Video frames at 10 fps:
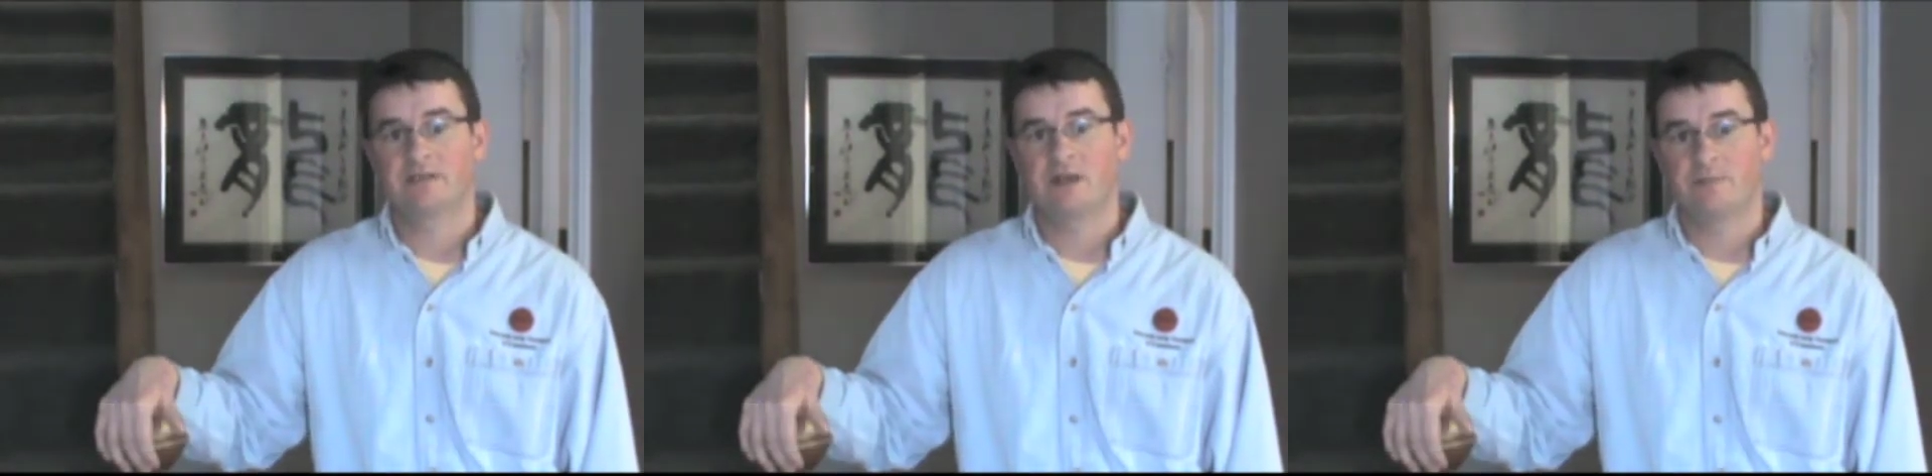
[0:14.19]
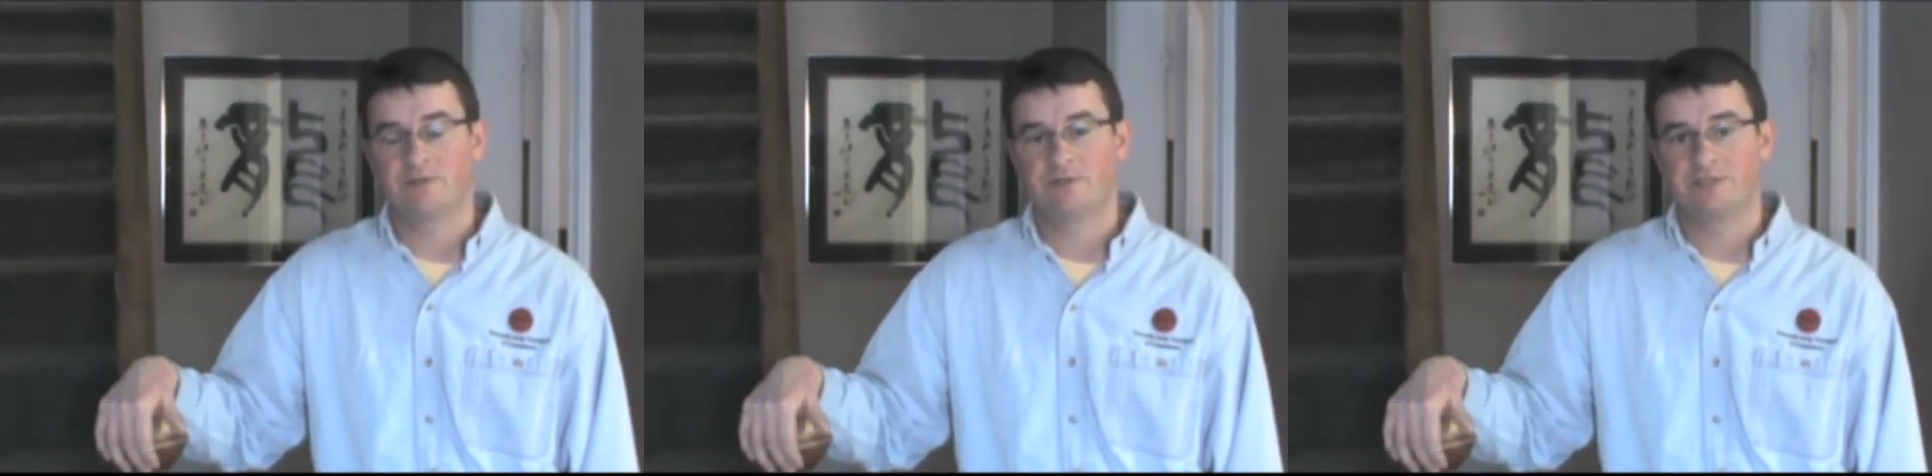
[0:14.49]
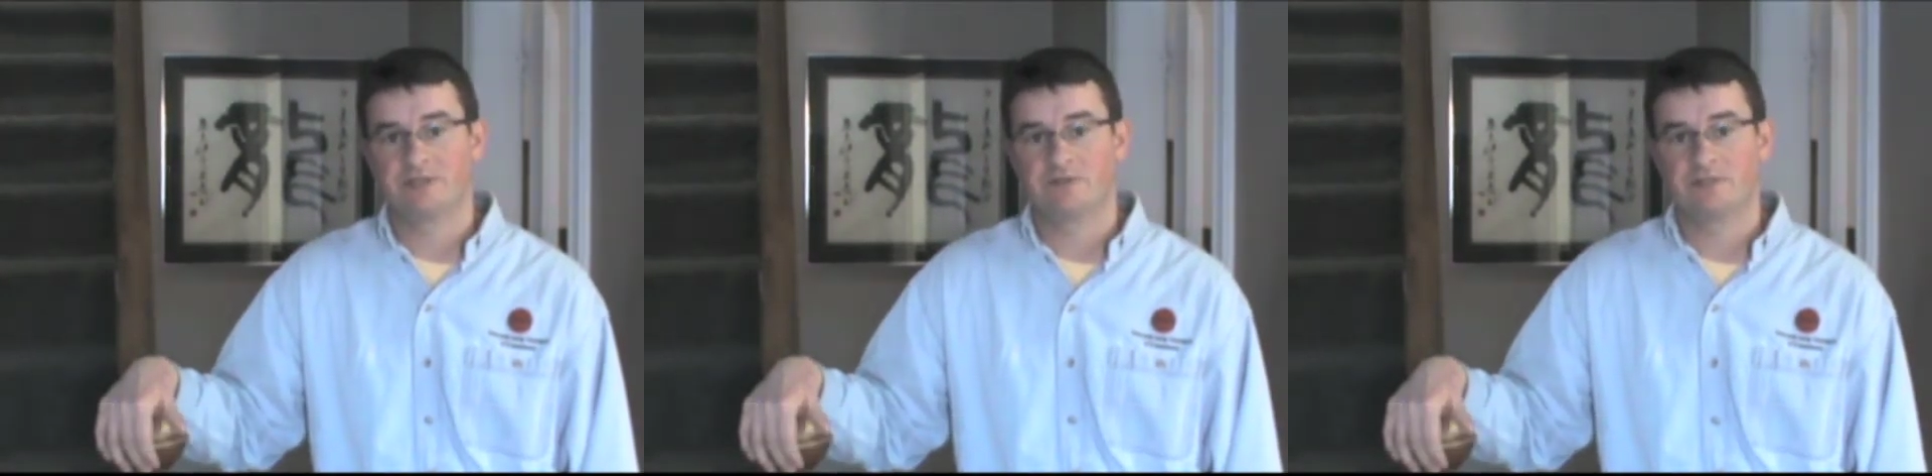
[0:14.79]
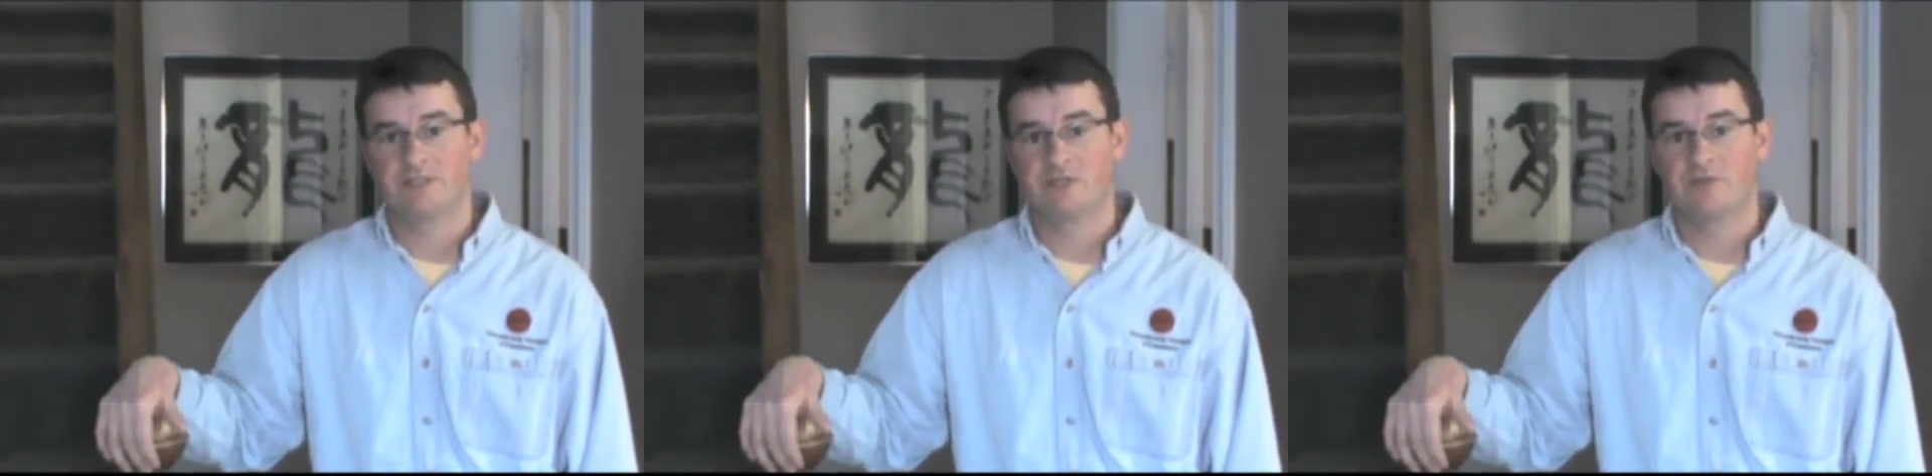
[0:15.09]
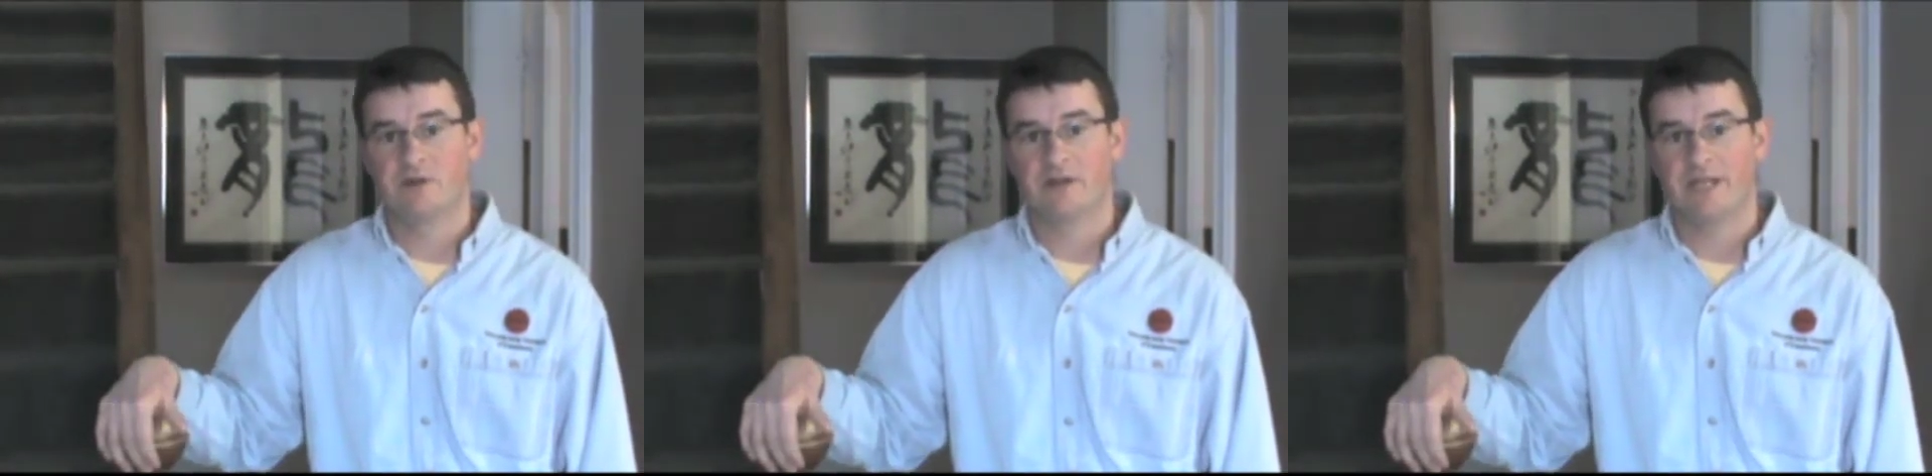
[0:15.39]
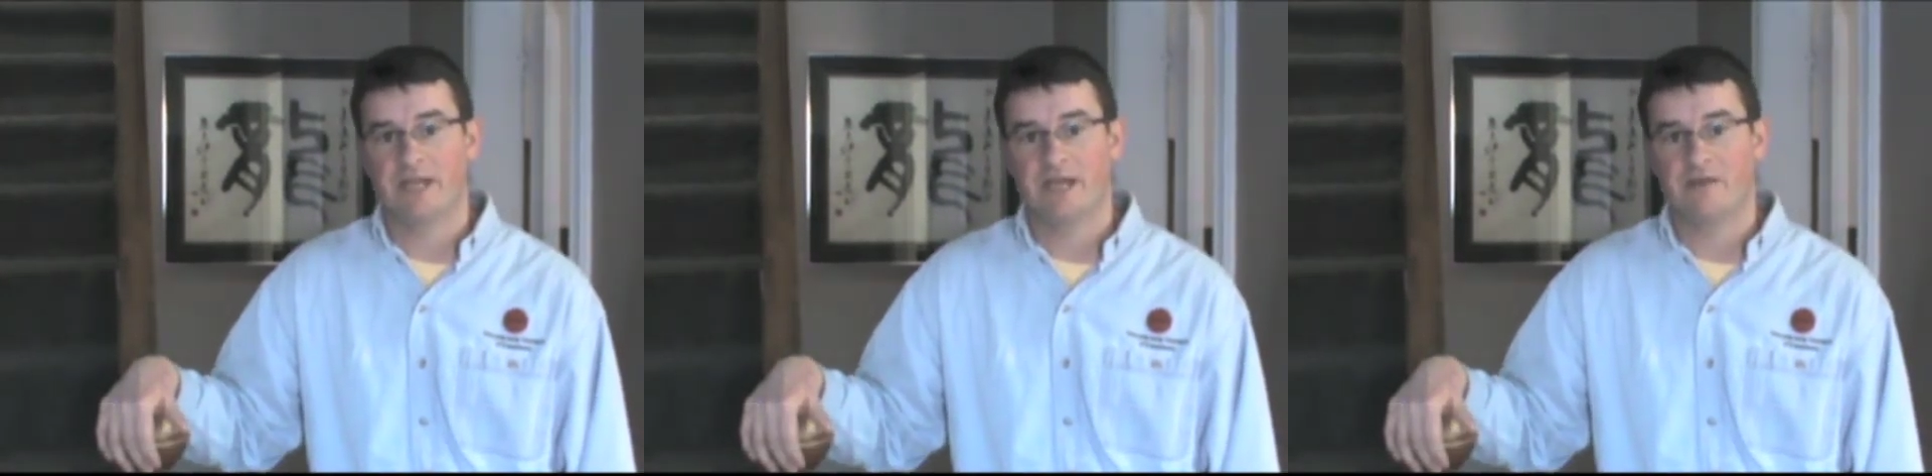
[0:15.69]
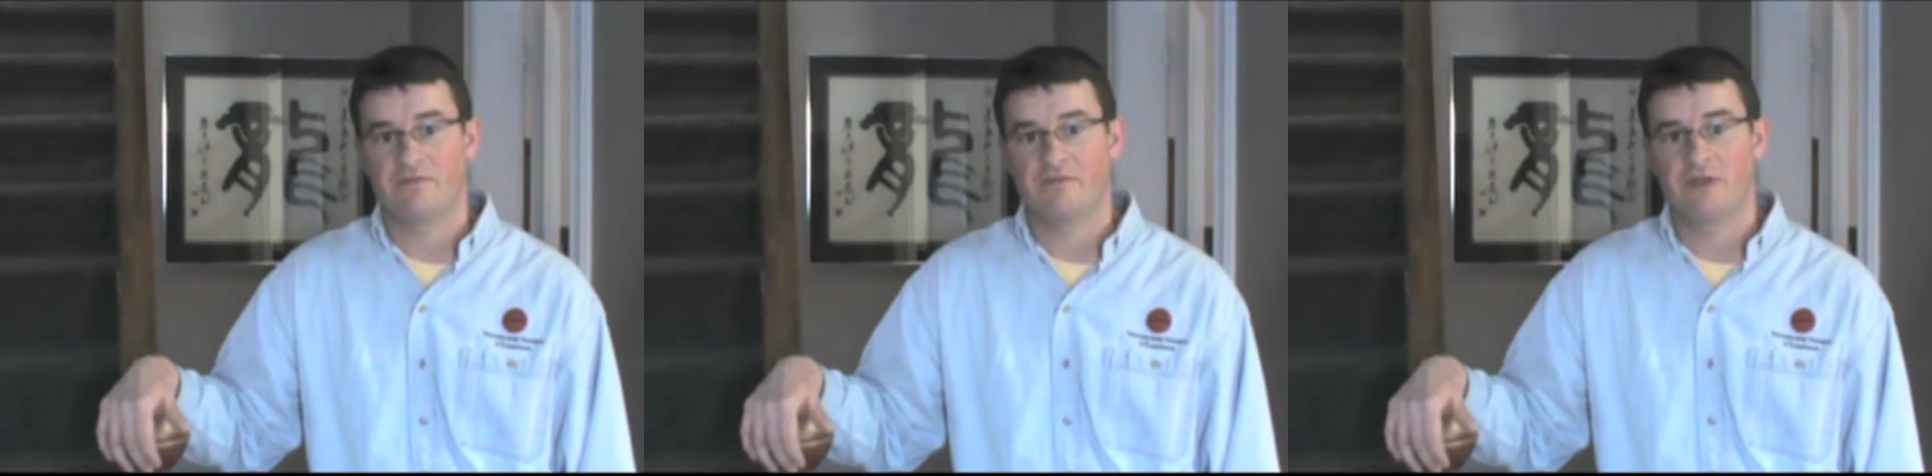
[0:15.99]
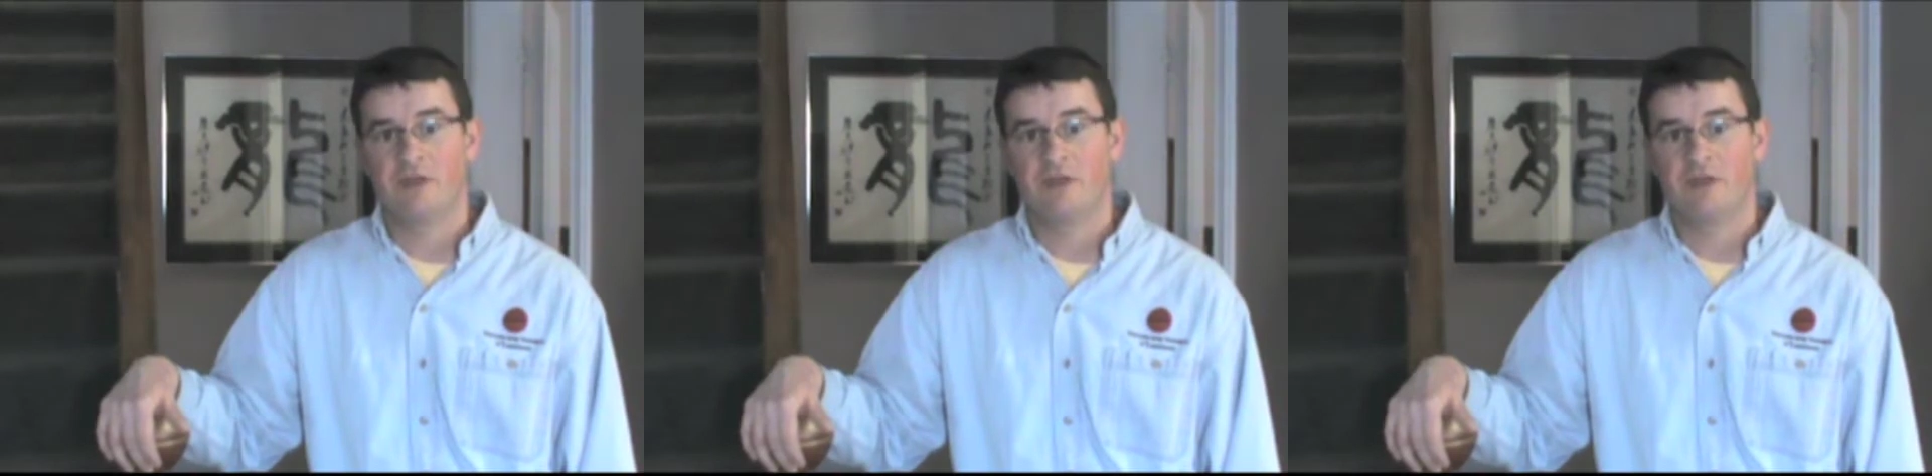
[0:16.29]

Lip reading: carpentry skills that you already have.